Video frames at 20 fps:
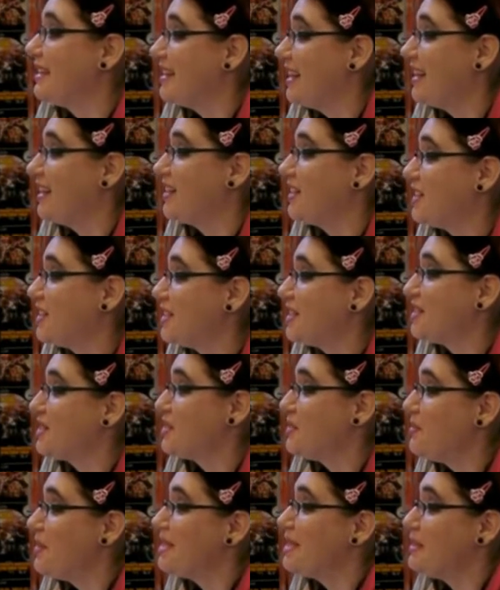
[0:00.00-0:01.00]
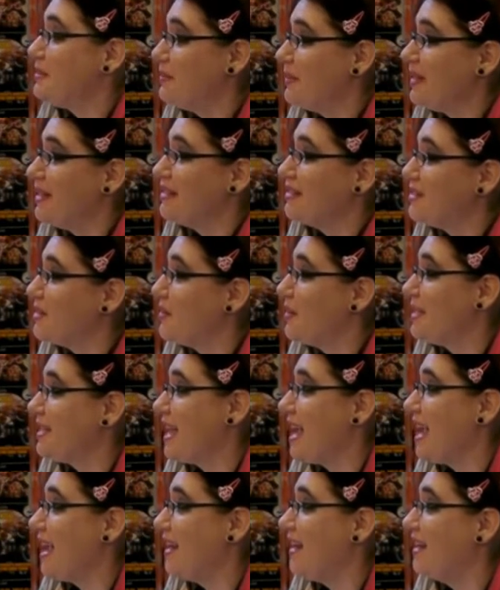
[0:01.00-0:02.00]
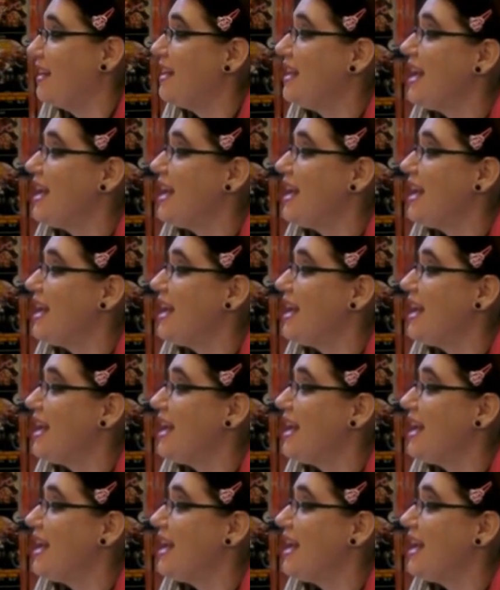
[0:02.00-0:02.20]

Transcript: the characters and missing being in Zoe's head.